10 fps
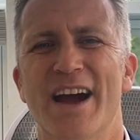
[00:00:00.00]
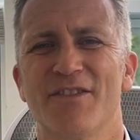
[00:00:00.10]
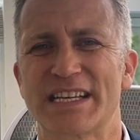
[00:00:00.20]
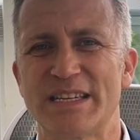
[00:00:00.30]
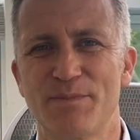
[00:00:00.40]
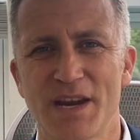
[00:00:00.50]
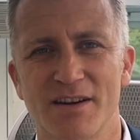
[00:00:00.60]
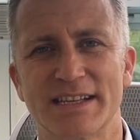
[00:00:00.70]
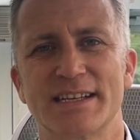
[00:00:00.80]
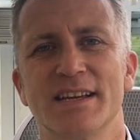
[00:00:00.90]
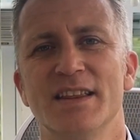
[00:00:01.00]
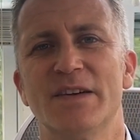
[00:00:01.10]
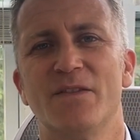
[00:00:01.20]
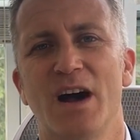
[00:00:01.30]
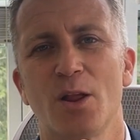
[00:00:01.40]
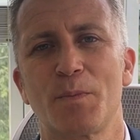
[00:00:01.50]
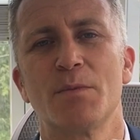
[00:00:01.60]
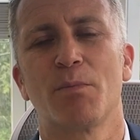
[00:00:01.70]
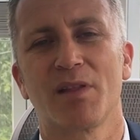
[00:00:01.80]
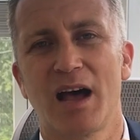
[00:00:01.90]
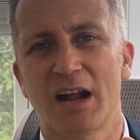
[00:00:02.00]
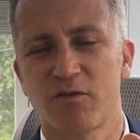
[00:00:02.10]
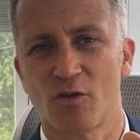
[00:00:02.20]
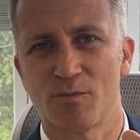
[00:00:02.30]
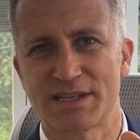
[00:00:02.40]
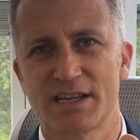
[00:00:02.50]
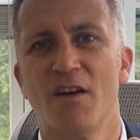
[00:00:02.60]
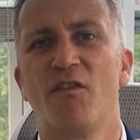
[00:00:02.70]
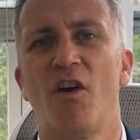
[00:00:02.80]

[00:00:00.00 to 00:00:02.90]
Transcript: have experience in developing platforms